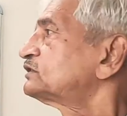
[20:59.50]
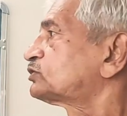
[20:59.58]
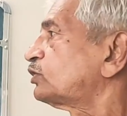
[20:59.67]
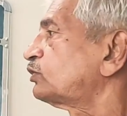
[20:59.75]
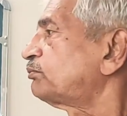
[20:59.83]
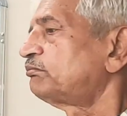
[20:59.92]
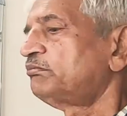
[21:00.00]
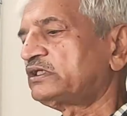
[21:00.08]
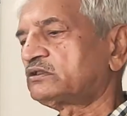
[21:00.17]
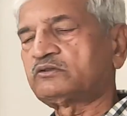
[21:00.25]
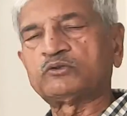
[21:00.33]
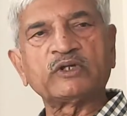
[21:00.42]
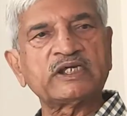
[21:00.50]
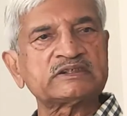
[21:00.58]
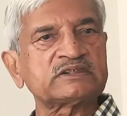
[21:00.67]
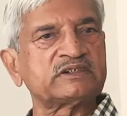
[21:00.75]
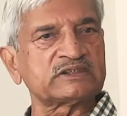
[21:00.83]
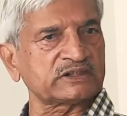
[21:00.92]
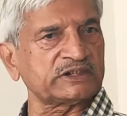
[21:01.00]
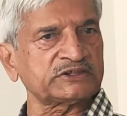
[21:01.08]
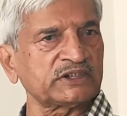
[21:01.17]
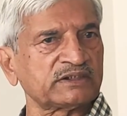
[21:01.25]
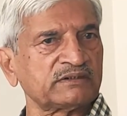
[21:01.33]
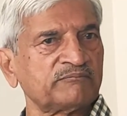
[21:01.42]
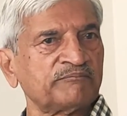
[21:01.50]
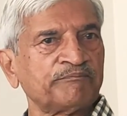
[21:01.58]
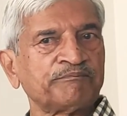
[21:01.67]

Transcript: So with today's discussion